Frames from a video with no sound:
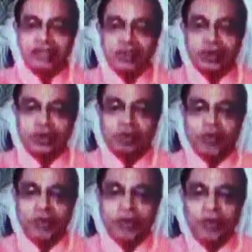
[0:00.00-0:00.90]
So
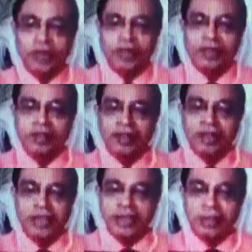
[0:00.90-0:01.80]

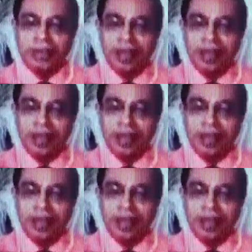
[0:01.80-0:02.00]
the